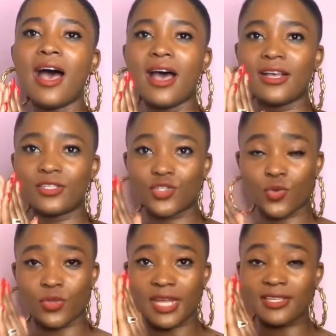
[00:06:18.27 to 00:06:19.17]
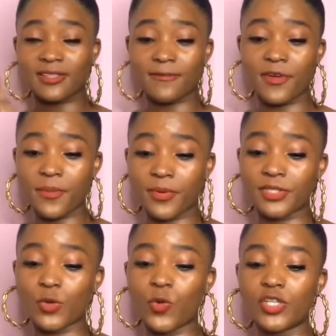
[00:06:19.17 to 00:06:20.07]
So that is a very important
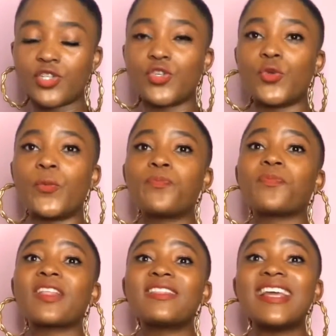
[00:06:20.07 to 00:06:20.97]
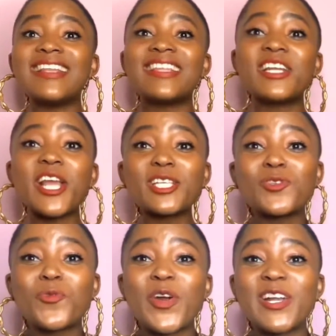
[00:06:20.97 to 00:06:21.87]
word to know. Then the next
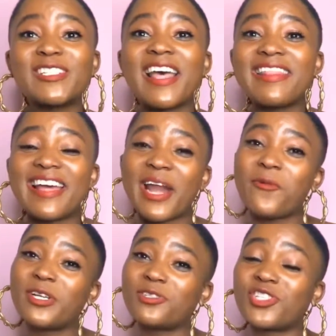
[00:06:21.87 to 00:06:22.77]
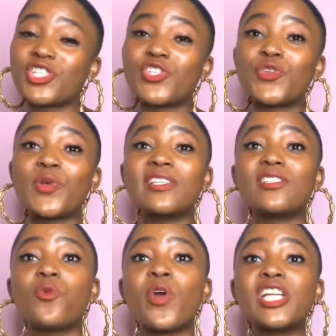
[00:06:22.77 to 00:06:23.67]
word that I want to teach you is the
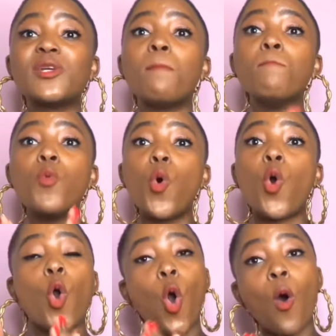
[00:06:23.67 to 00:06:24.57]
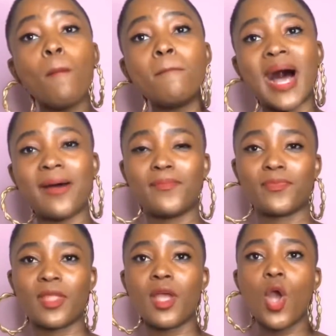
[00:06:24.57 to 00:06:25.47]
word mukoma.
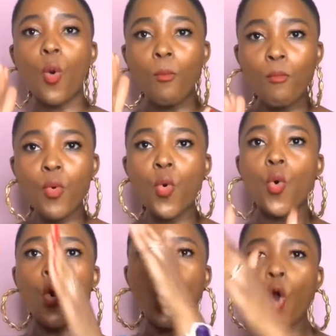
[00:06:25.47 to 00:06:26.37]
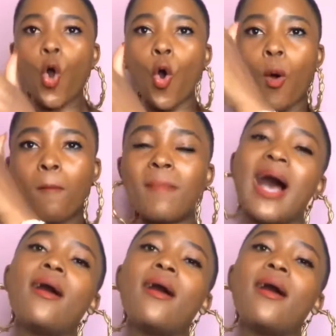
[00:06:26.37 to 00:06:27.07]
Mukoma.